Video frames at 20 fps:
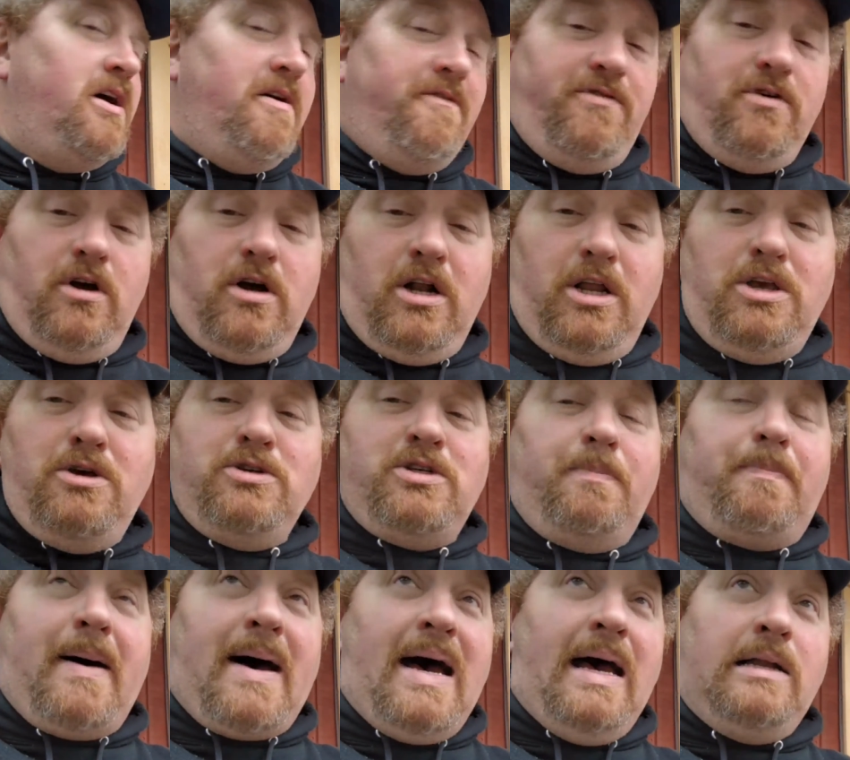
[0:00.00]
If you're going to use a
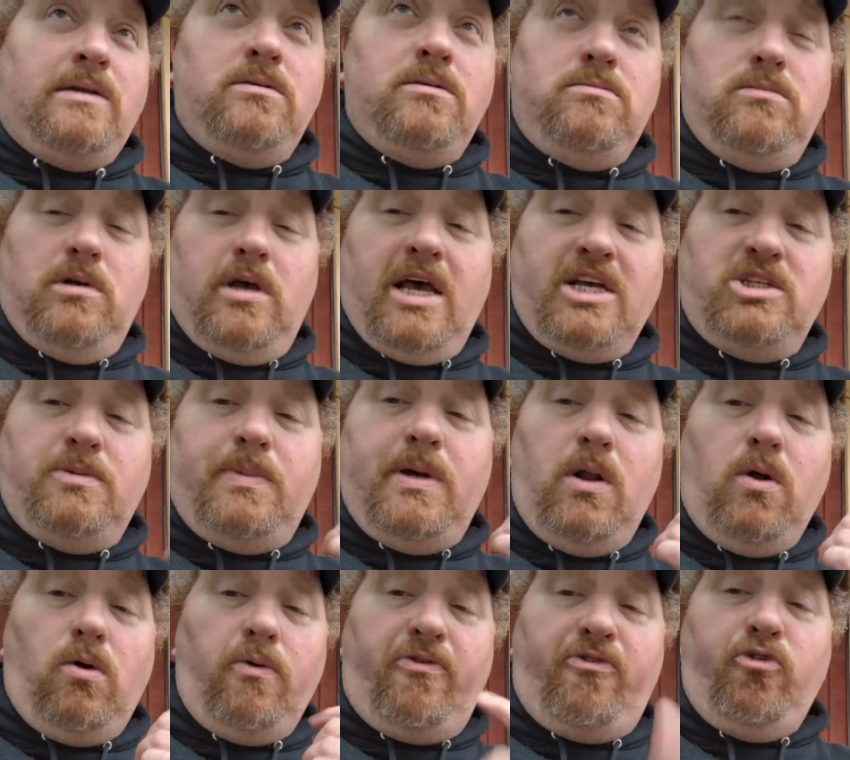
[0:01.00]
pot, it has to be
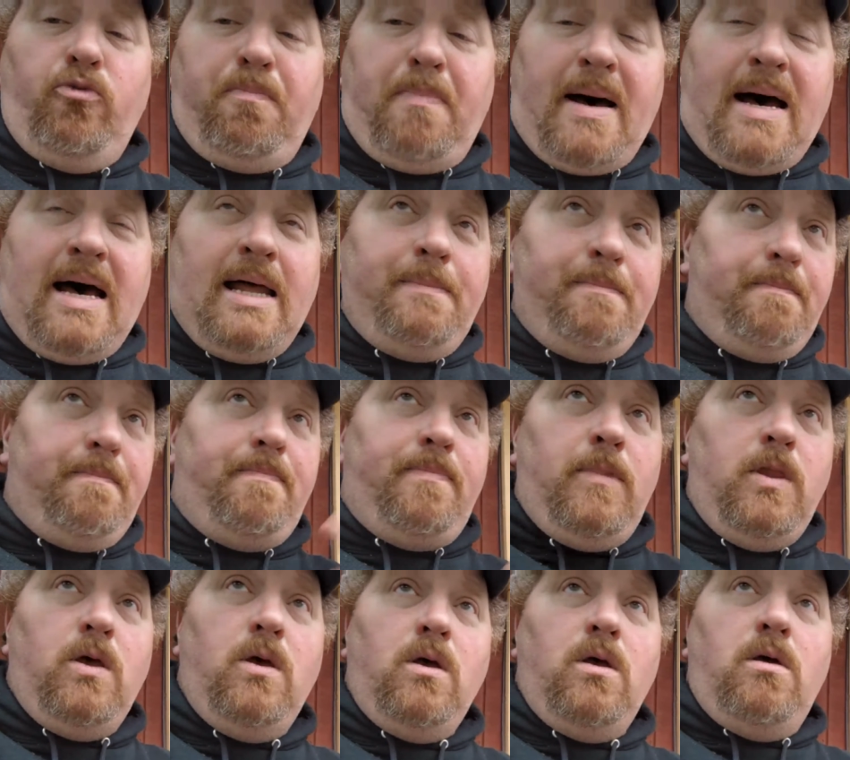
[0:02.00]
an old soup pot,
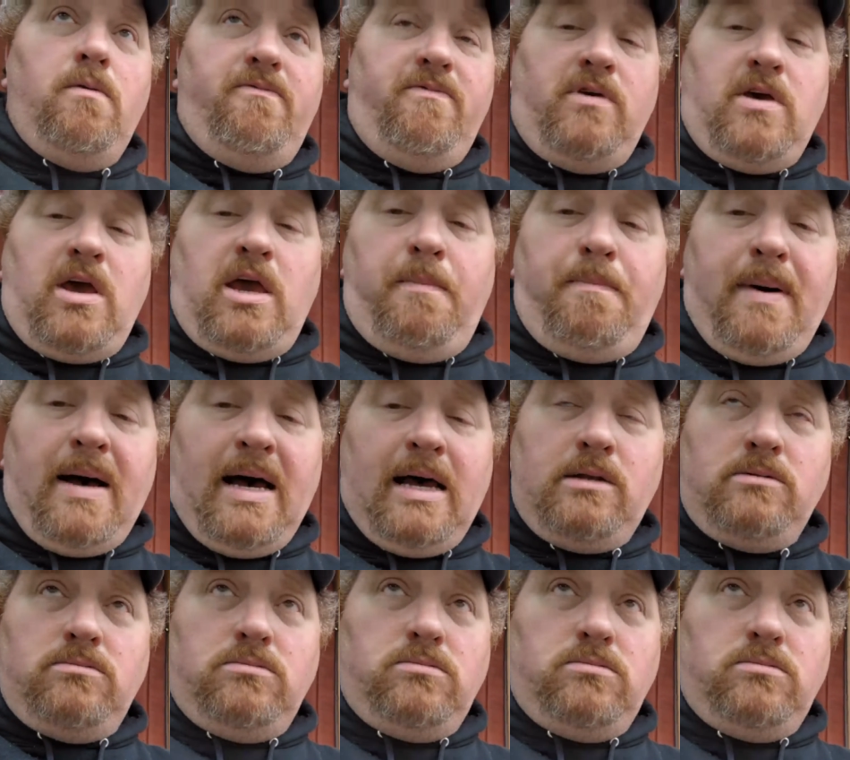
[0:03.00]
V8 pot,